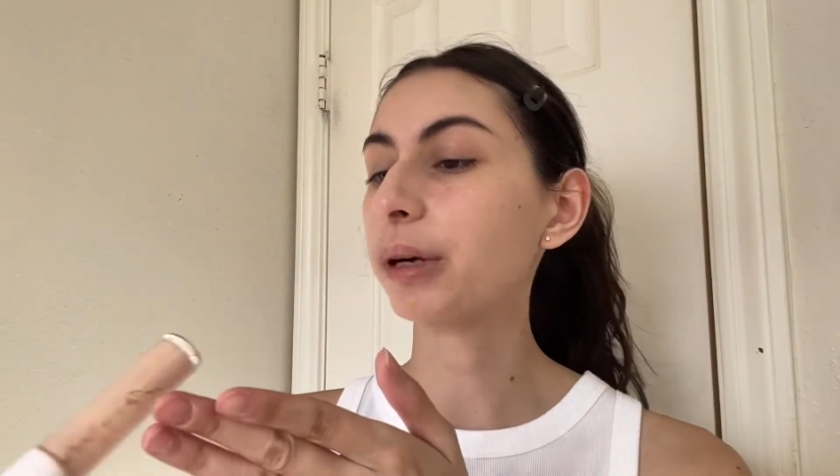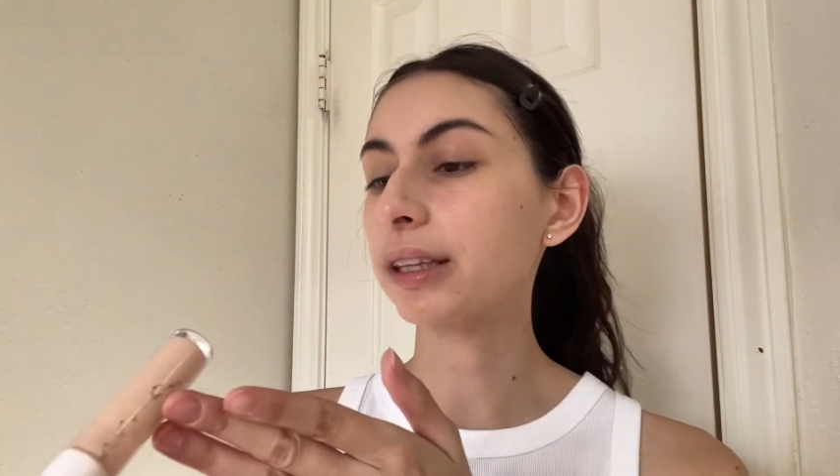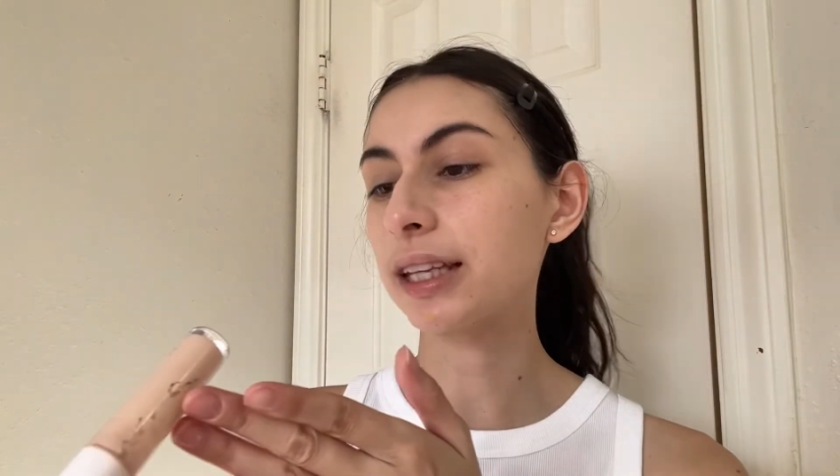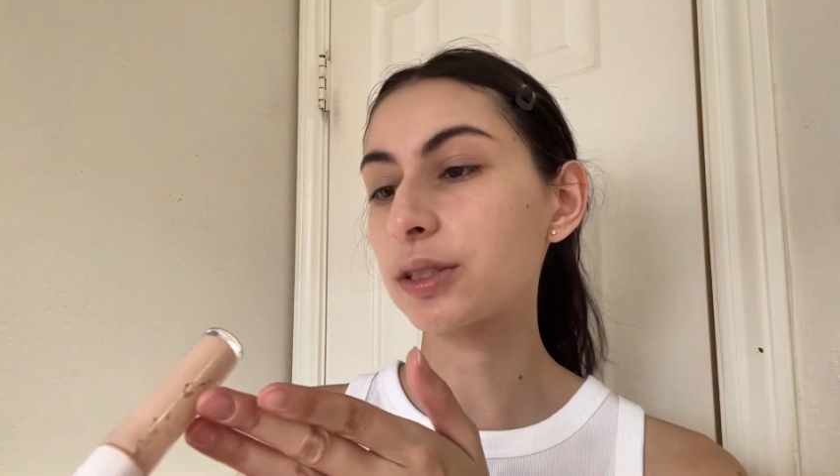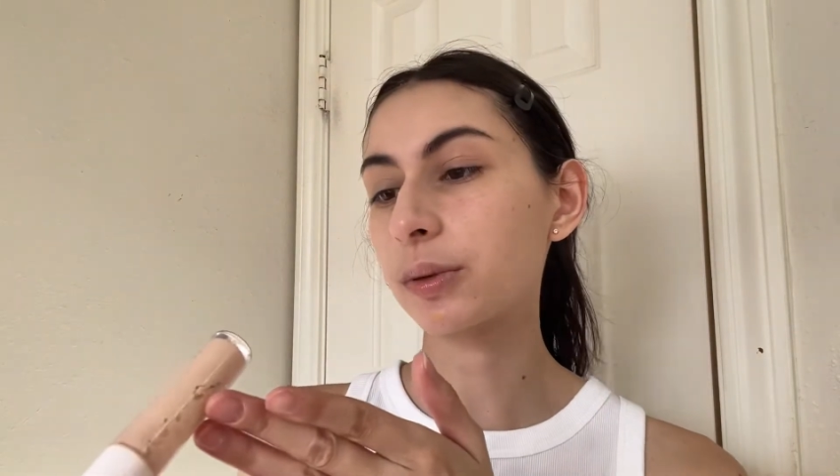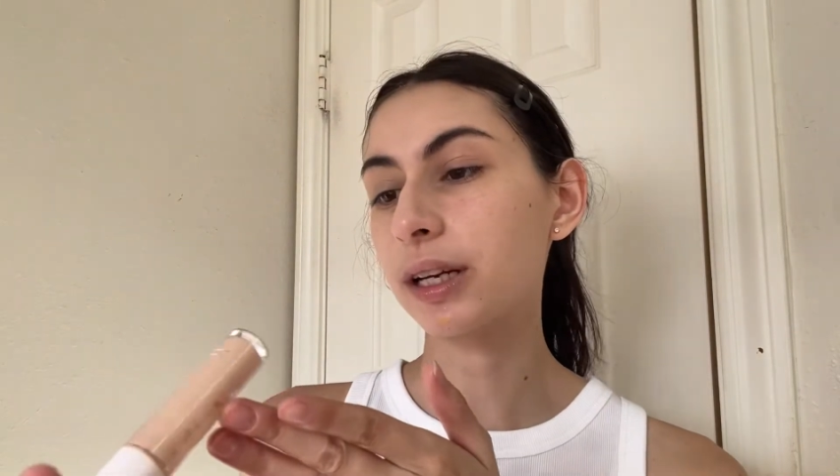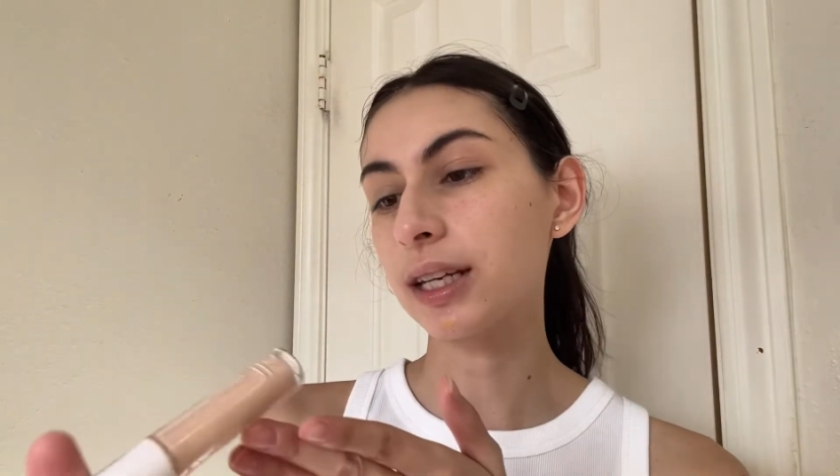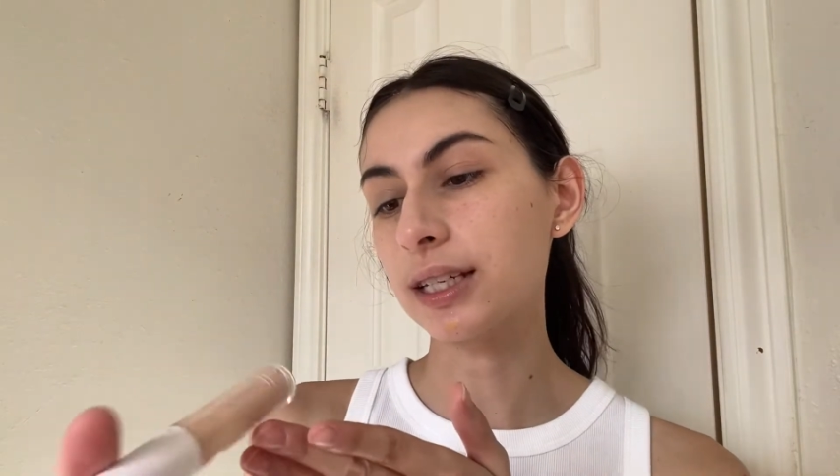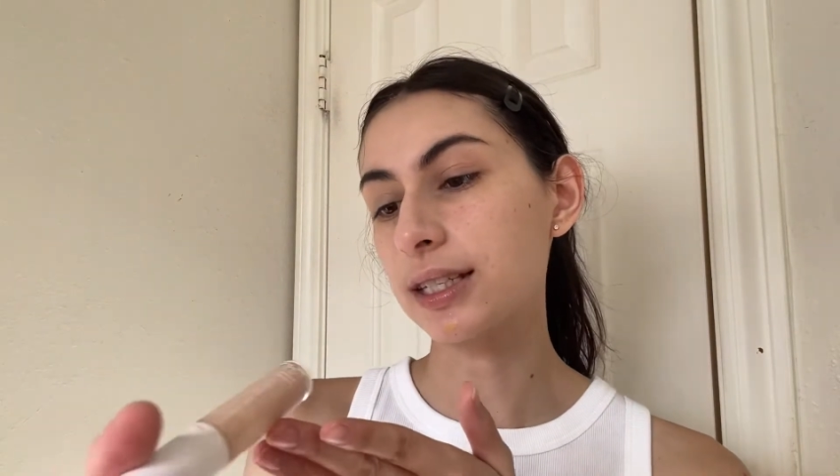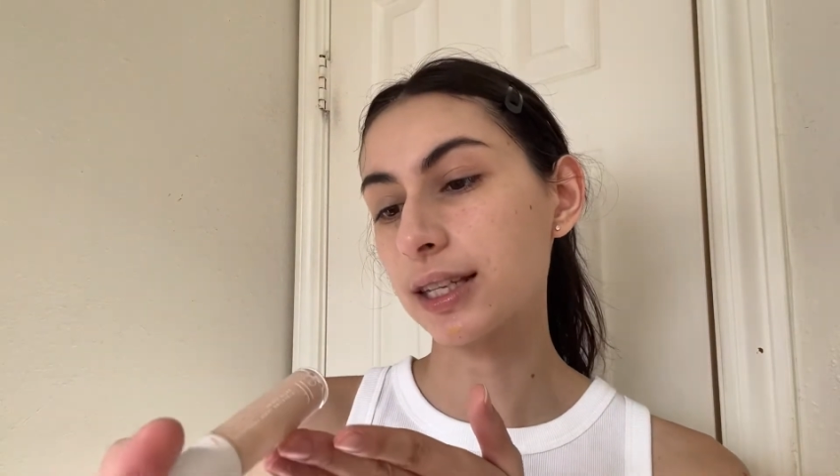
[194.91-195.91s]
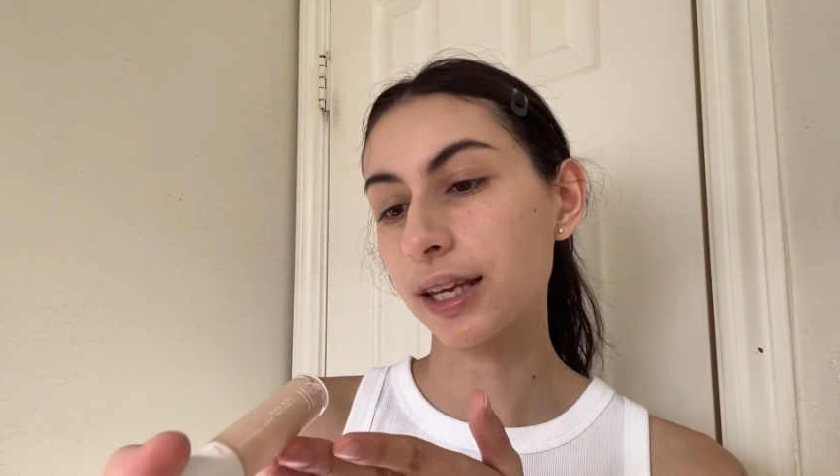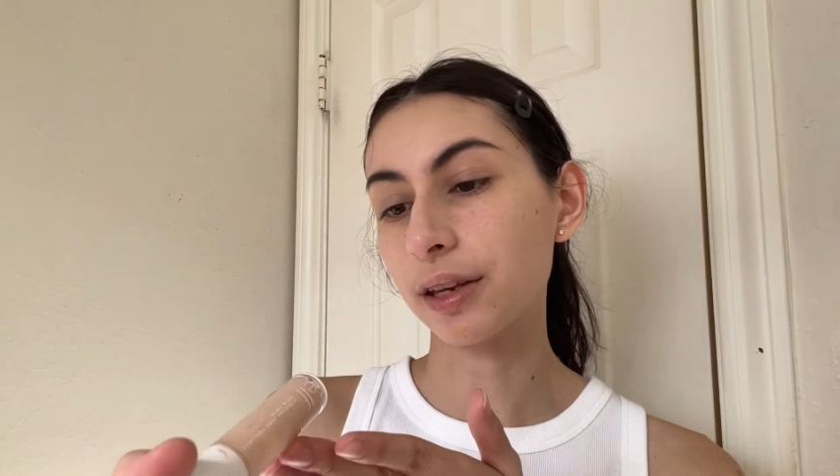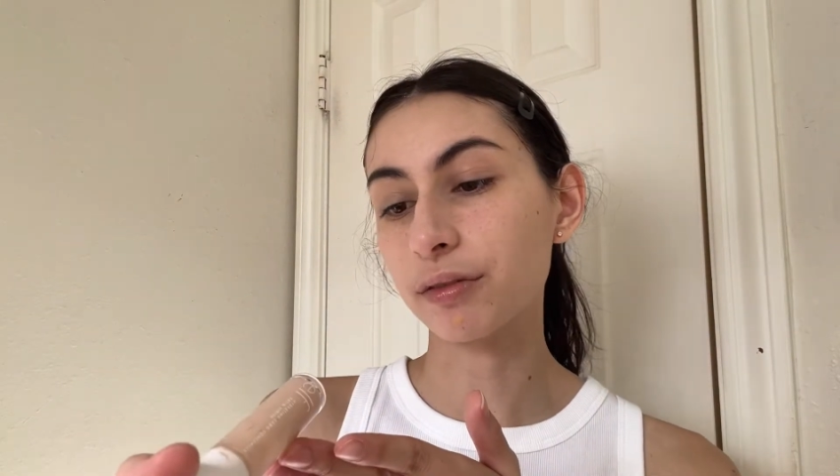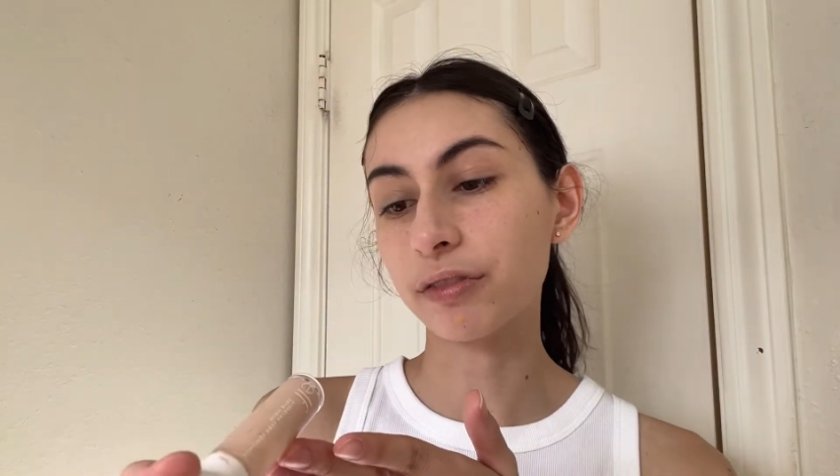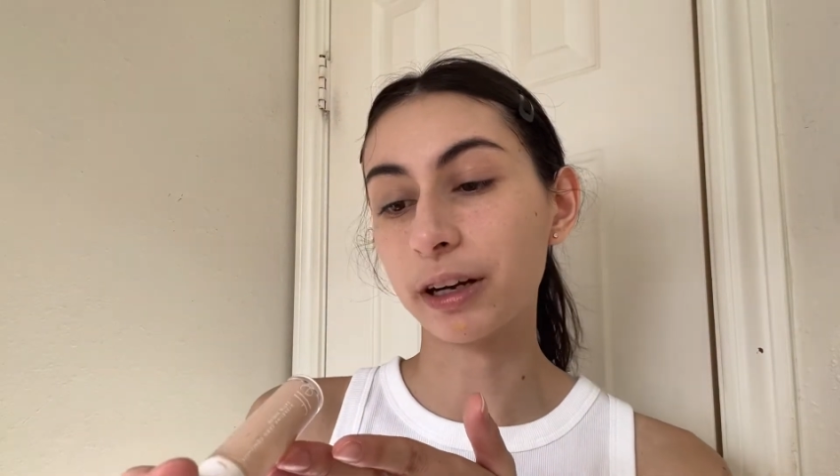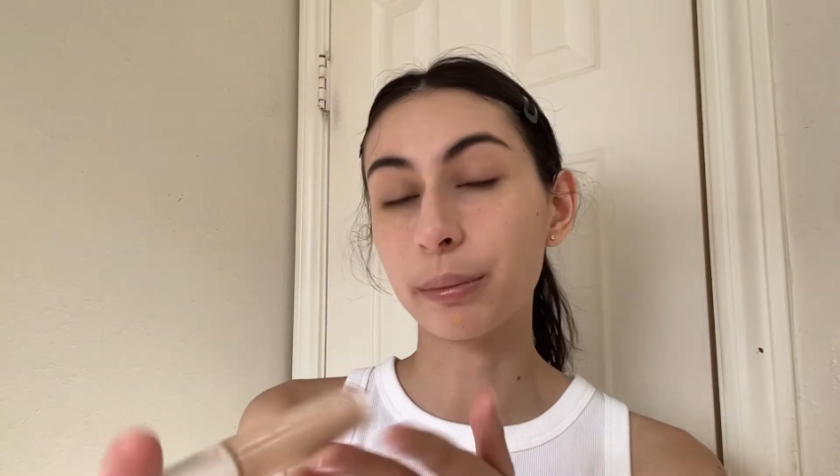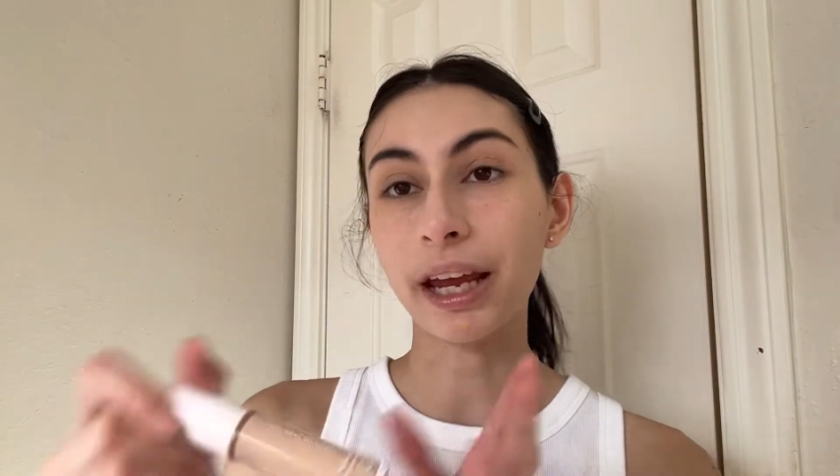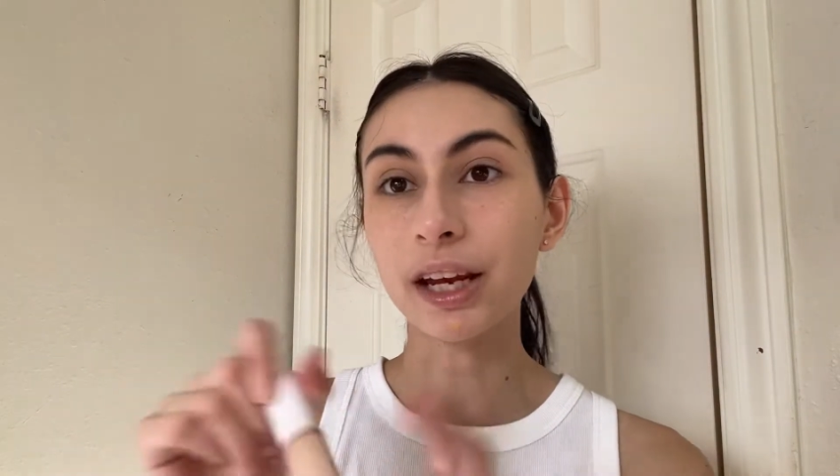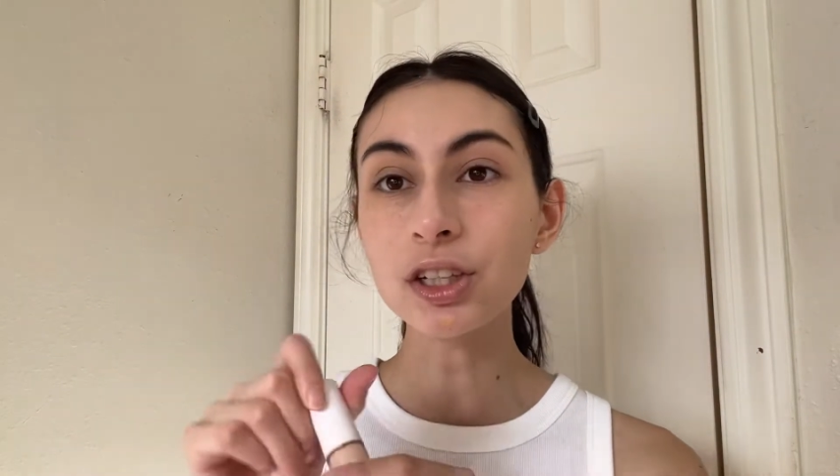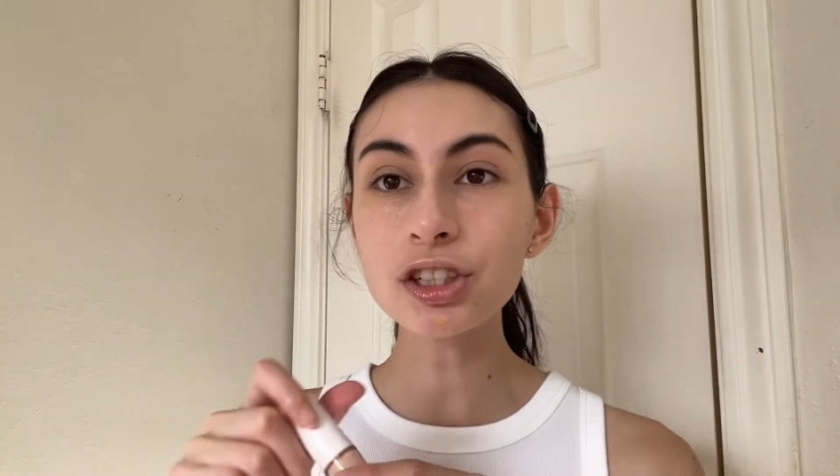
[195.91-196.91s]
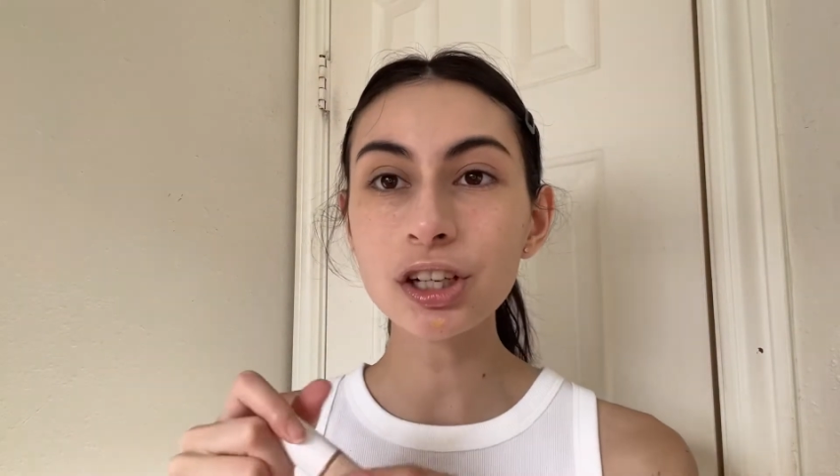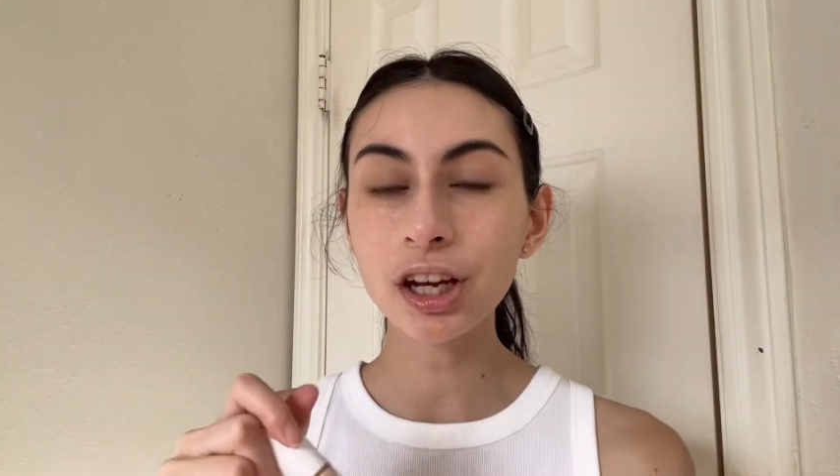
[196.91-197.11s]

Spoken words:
but this one is in Fair Beige.